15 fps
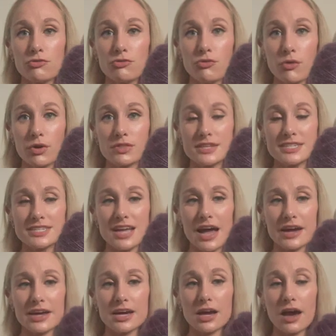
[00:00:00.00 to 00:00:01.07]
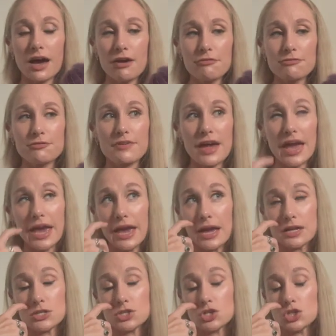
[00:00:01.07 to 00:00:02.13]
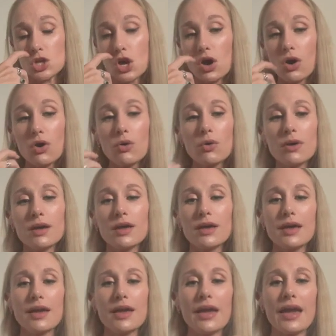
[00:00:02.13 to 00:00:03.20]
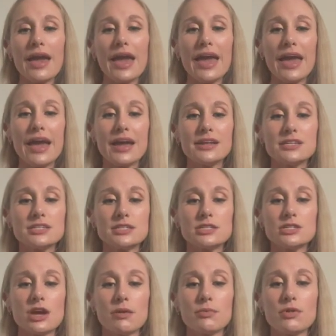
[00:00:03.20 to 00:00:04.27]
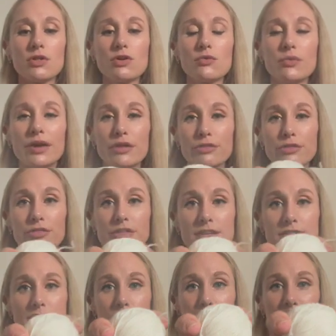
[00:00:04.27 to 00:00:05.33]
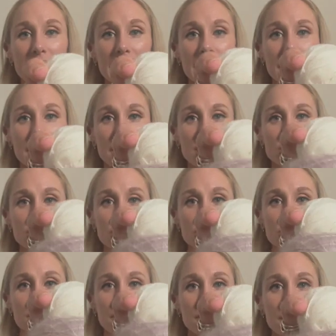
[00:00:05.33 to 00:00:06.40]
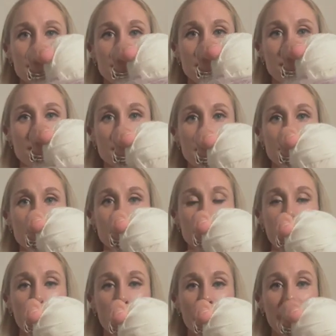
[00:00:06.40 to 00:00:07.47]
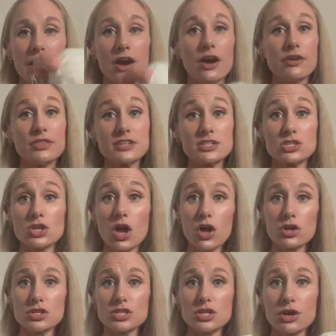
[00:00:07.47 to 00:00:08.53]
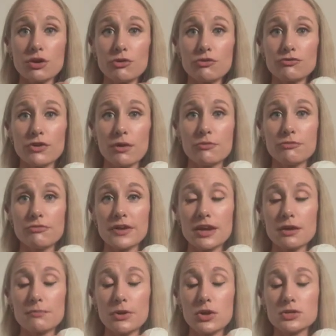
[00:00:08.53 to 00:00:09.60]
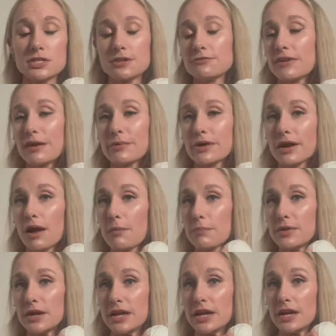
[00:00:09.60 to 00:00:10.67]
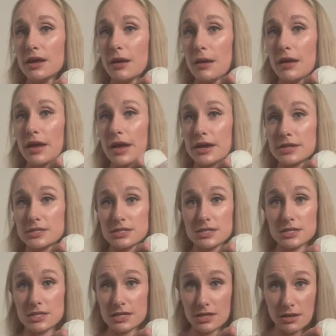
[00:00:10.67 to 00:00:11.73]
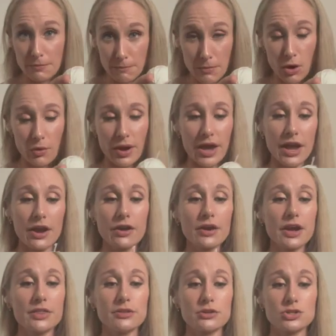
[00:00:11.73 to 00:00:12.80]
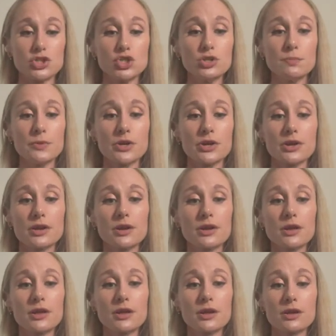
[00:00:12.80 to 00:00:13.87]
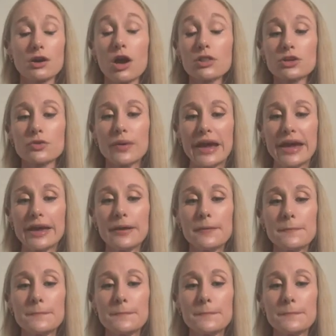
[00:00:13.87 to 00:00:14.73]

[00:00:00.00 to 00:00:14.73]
for the sock cuff and toe, and double with this pinkish Mohair. This is also from Fig and Posy Fiber Company. It is Mohair in their Jupiter colorway.